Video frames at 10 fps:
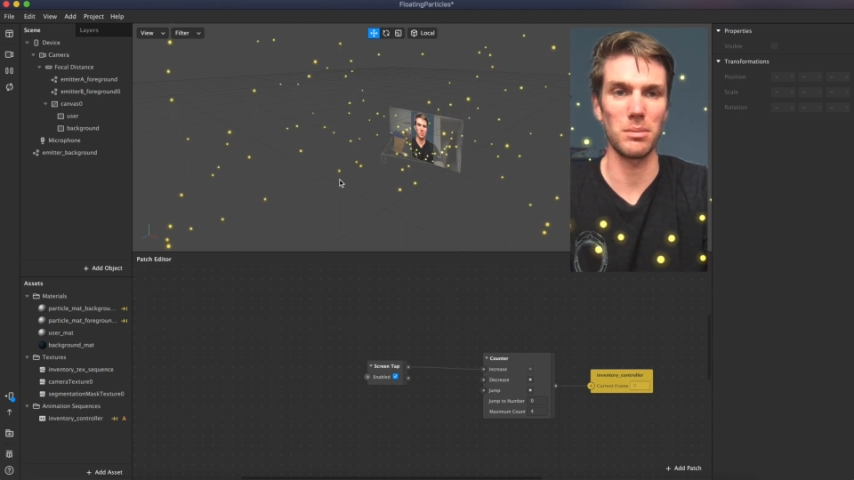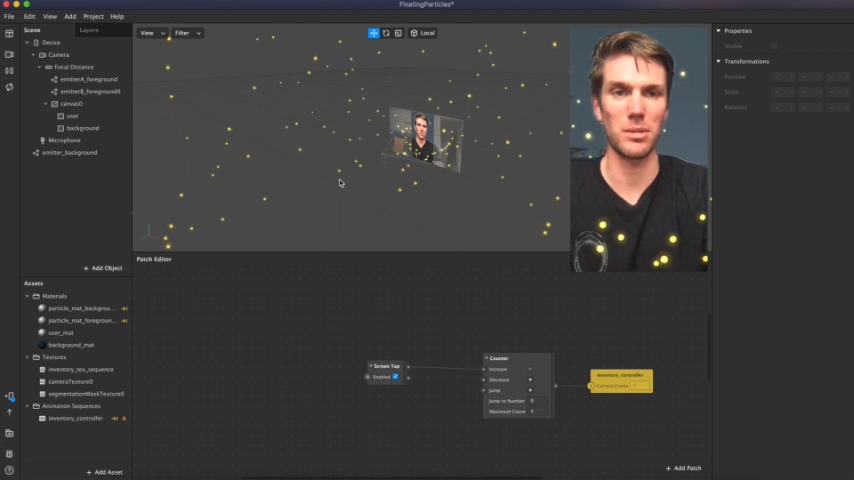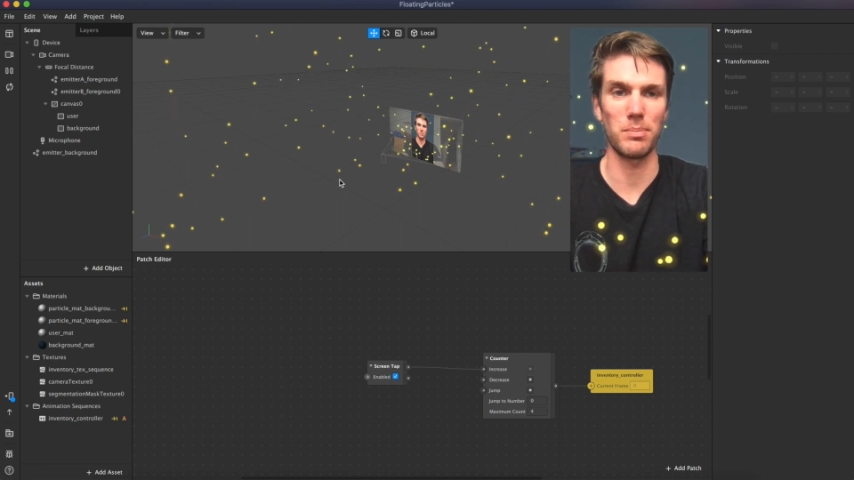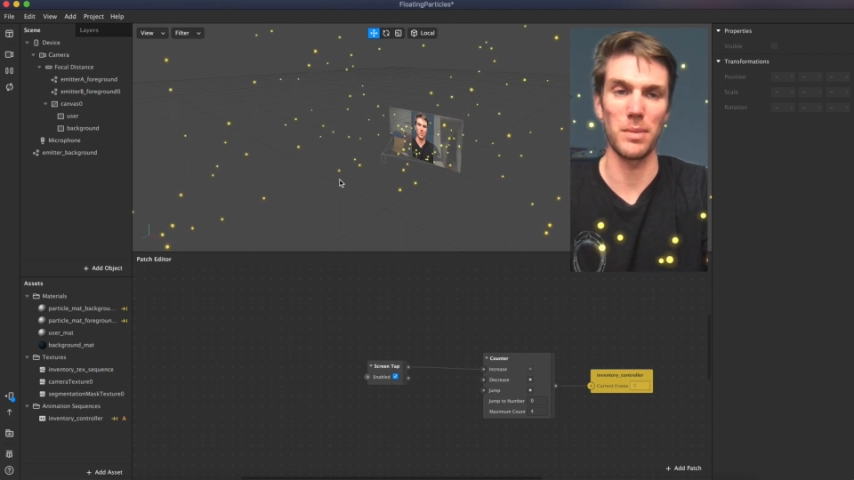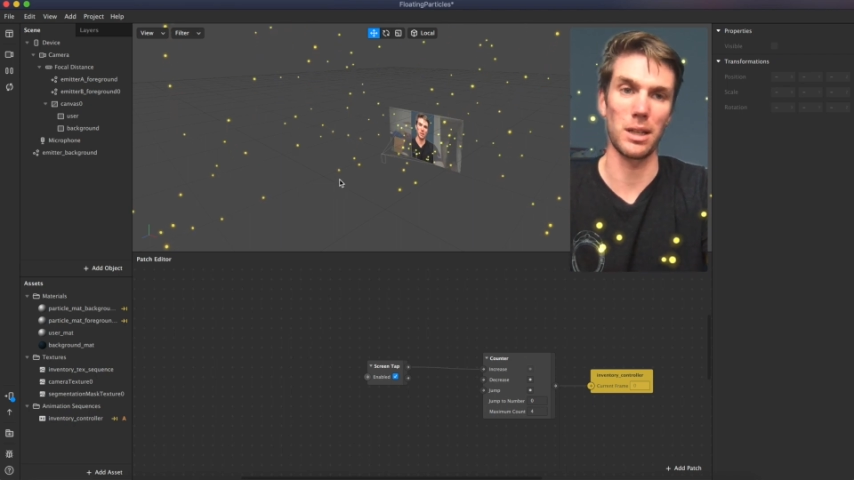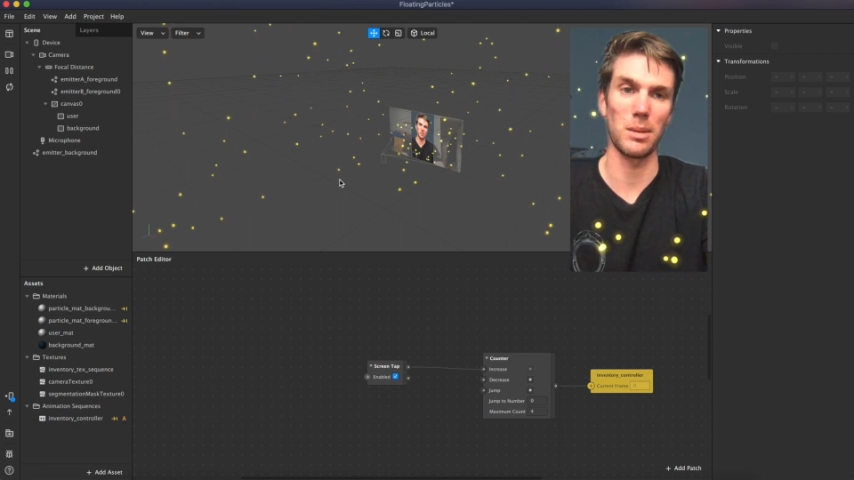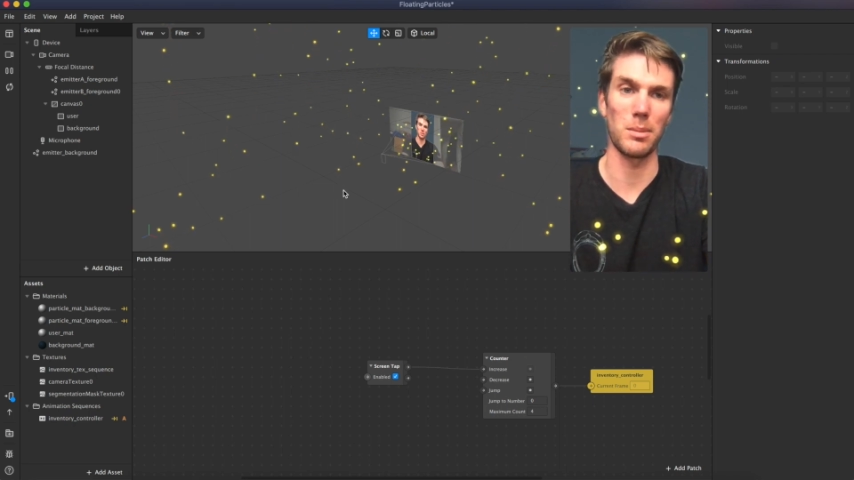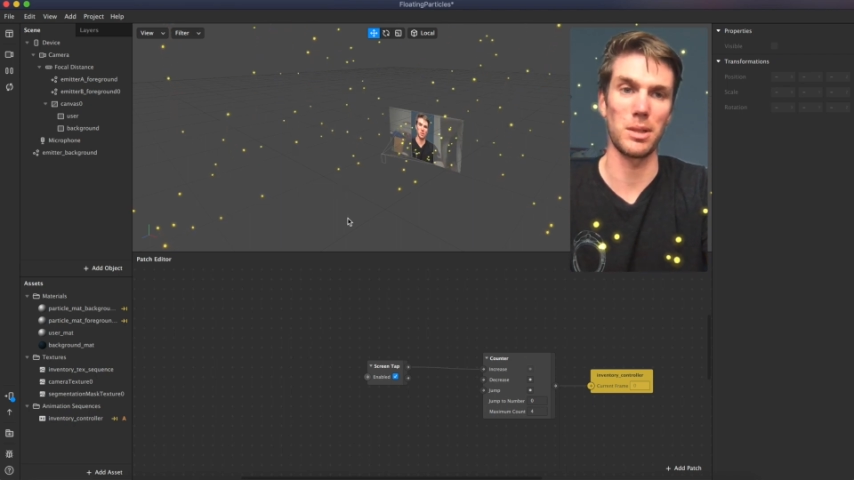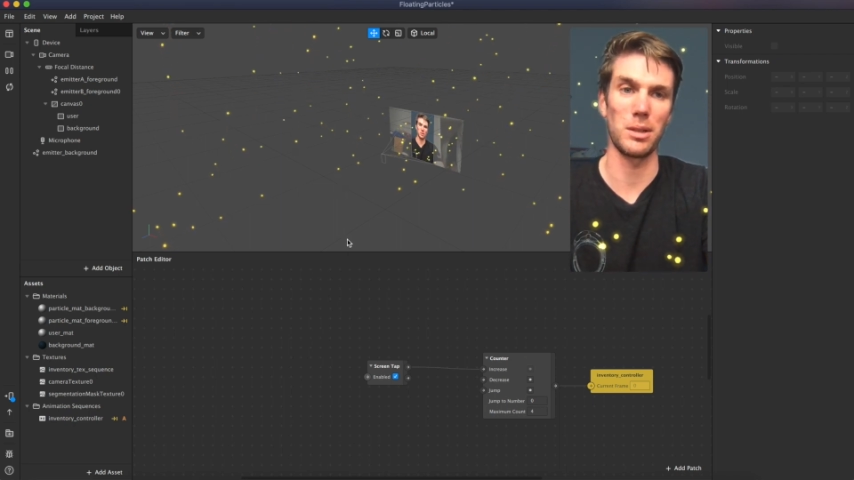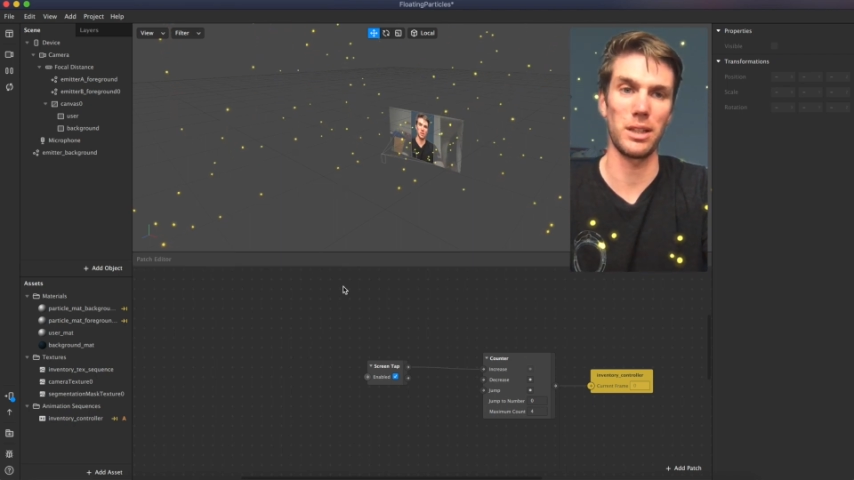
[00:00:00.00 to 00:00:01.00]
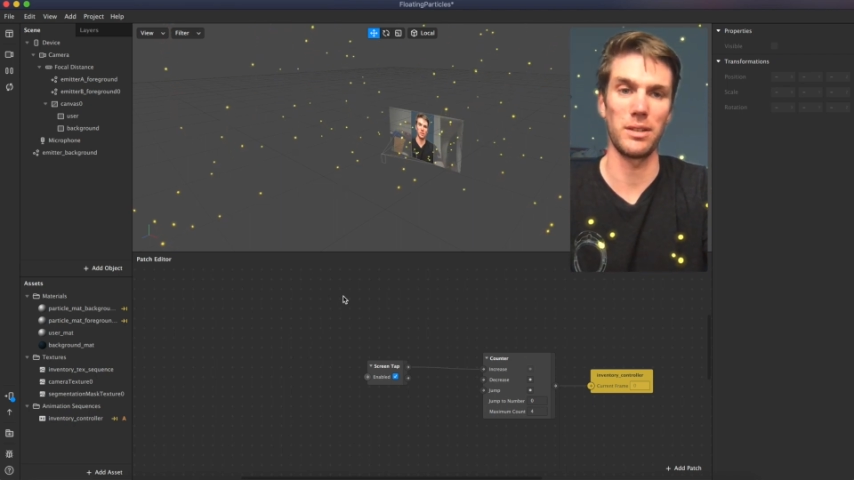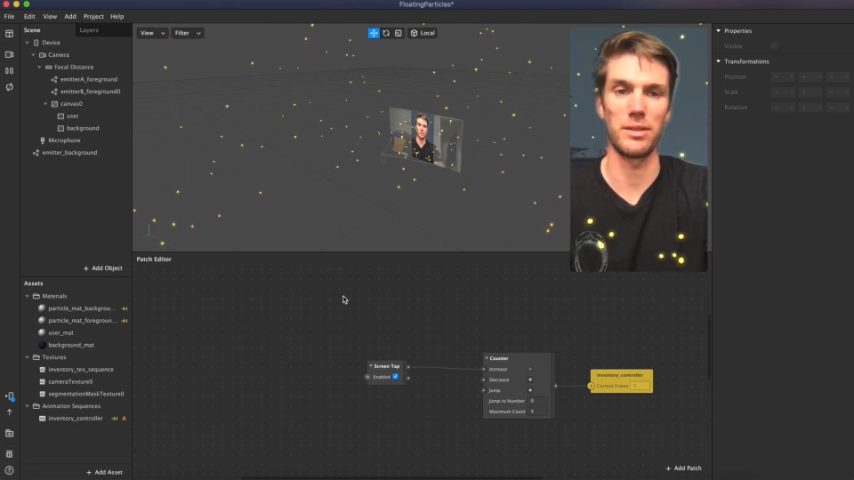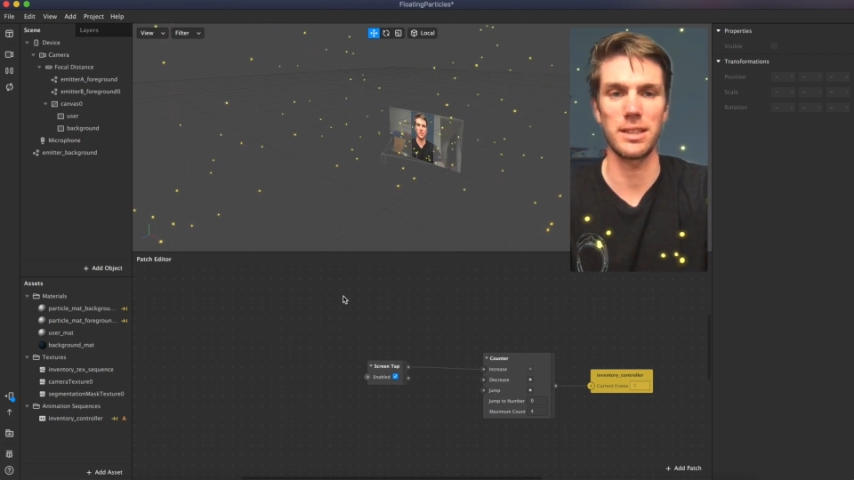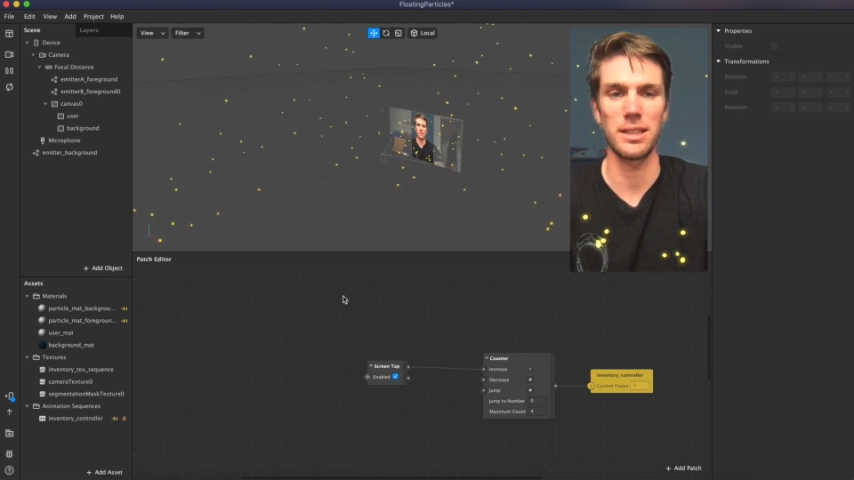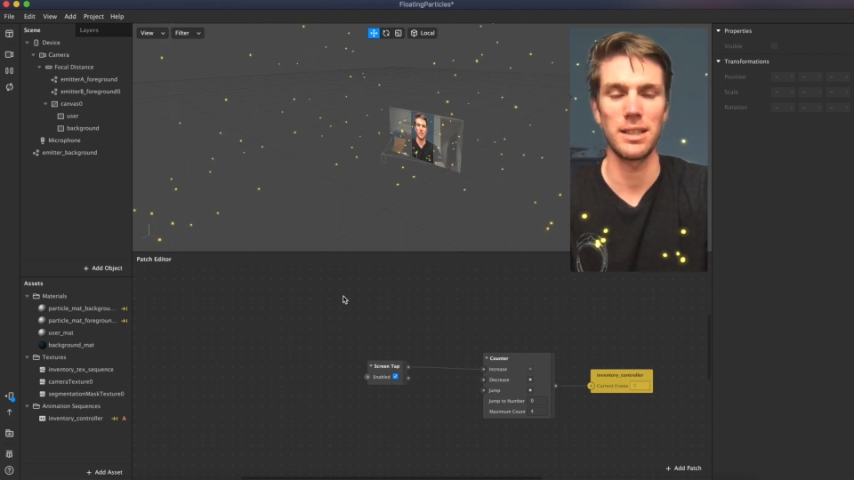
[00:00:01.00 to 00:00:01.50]
making them into leaves.
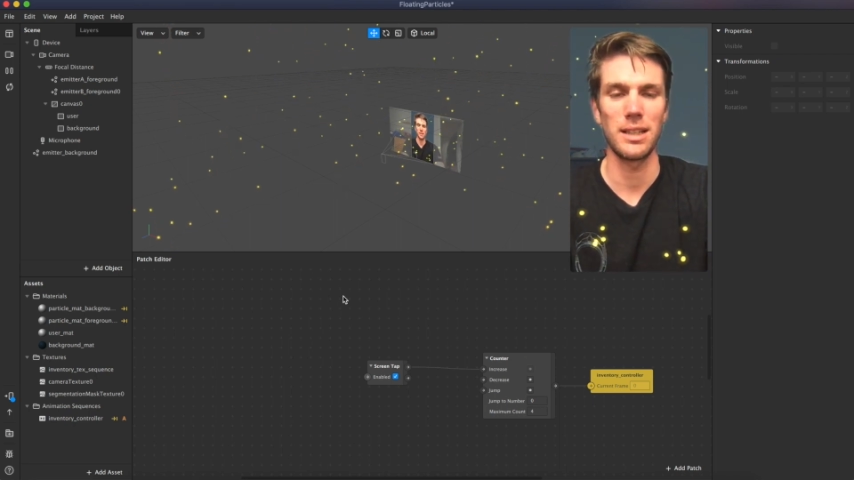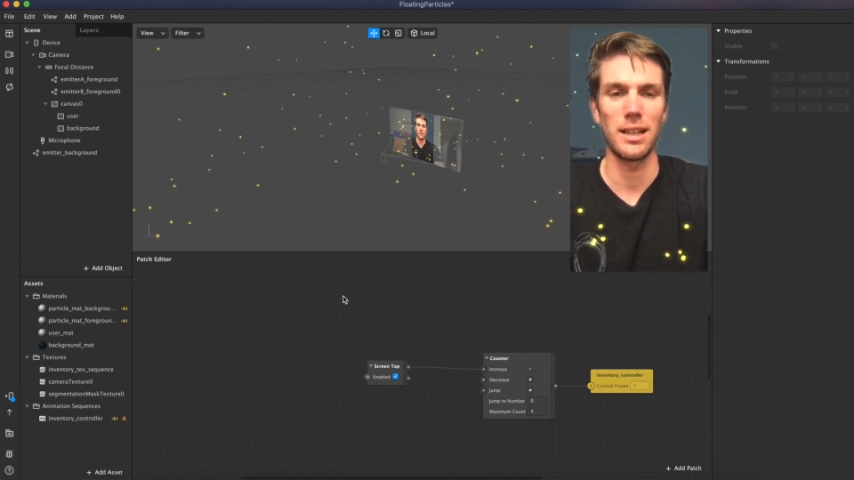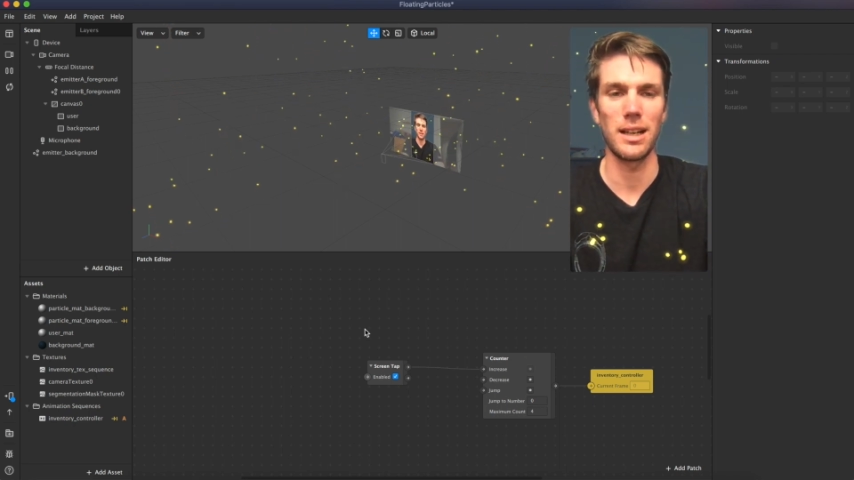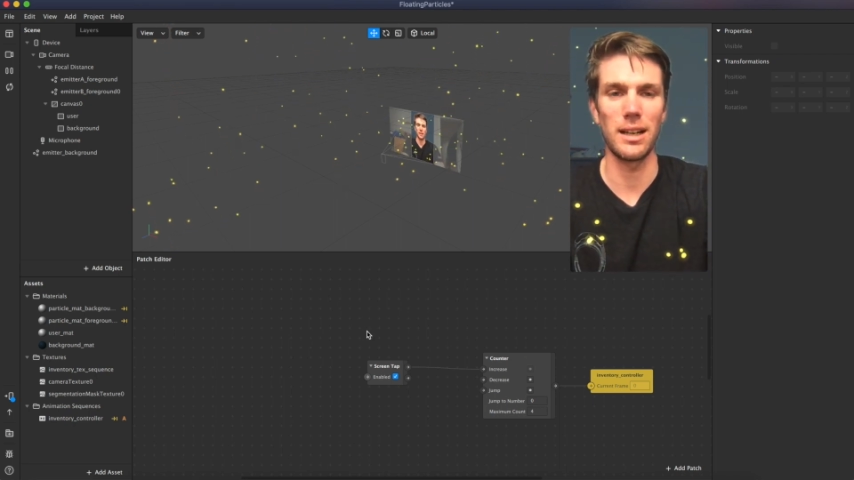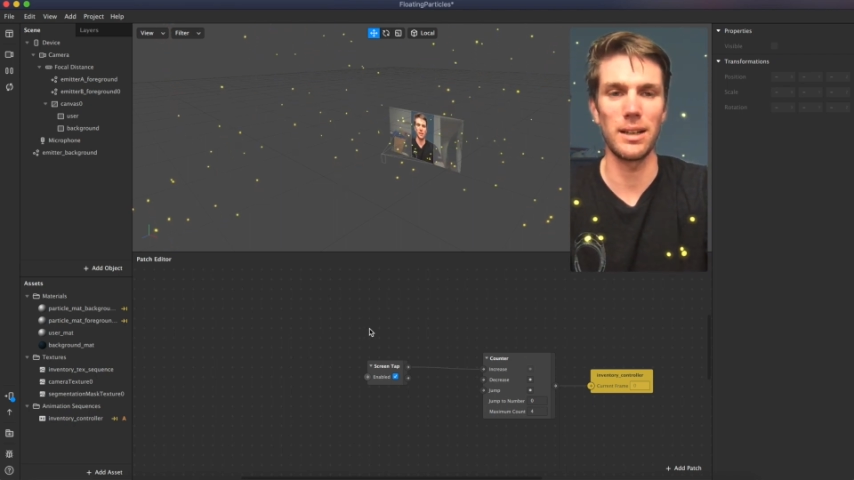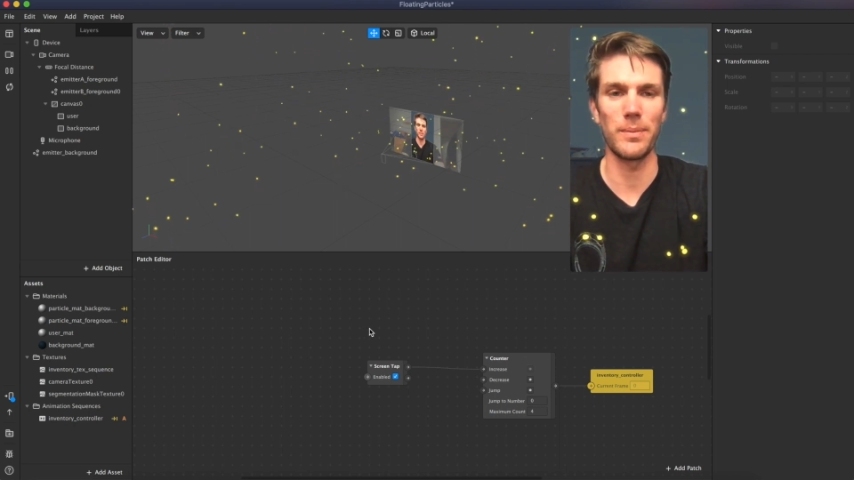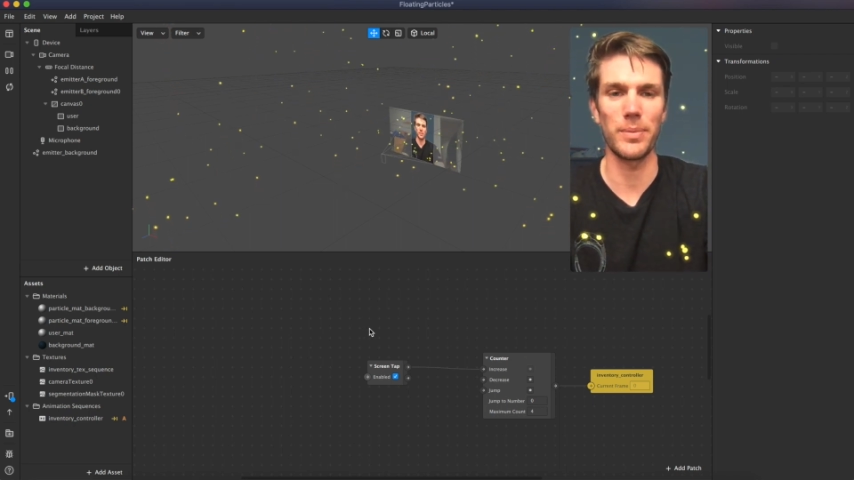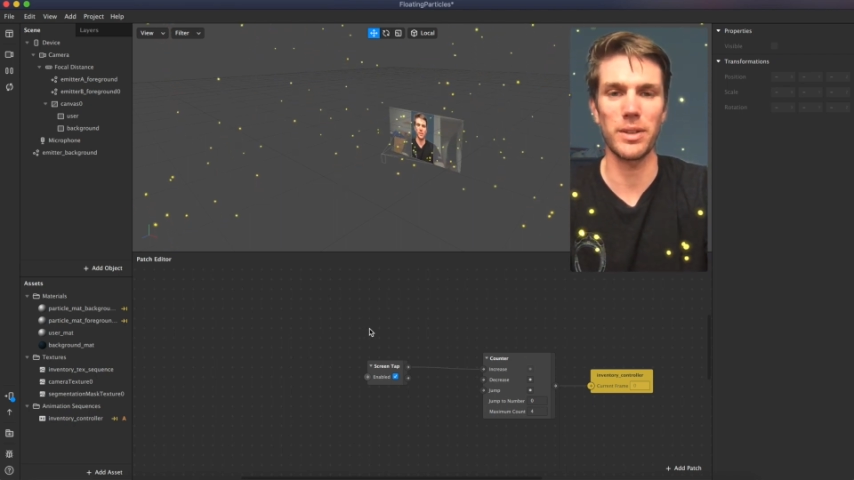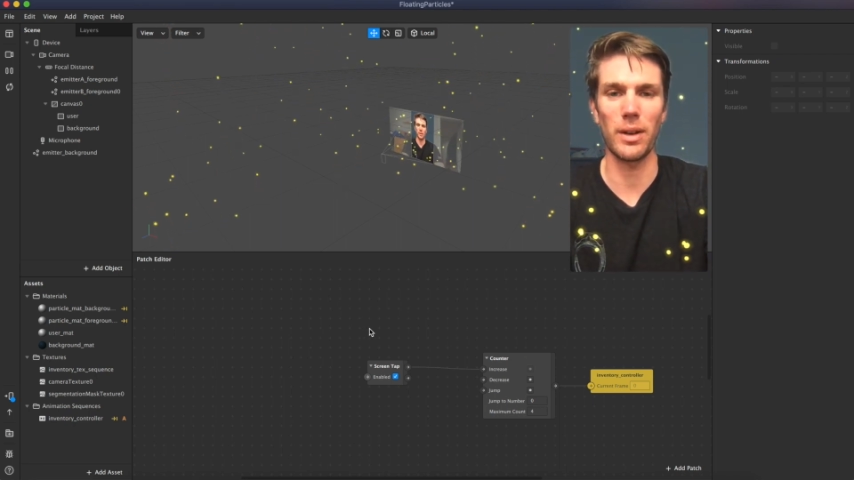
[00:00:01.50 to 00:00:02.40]
So I